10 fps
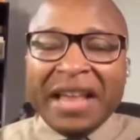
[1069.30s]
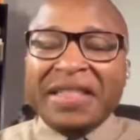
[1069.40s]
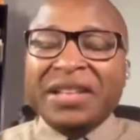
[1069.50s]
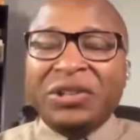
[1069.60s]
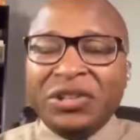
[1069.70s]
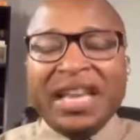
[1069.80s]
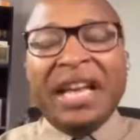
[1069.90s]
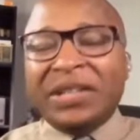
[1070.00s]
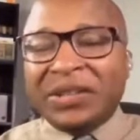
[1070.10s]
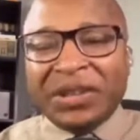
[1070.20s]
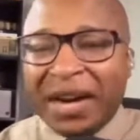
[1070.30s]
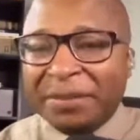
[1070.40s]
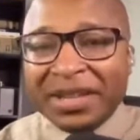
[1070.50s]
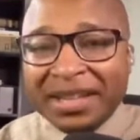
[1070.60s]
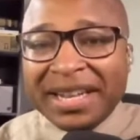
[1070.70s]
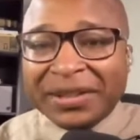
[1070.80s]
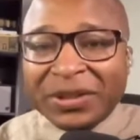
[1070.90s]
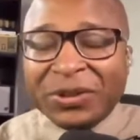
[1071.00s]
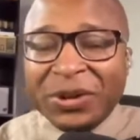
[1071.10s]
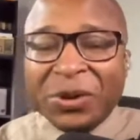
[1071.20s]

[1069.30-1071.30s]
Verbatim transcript: And then Jesus comes and lets us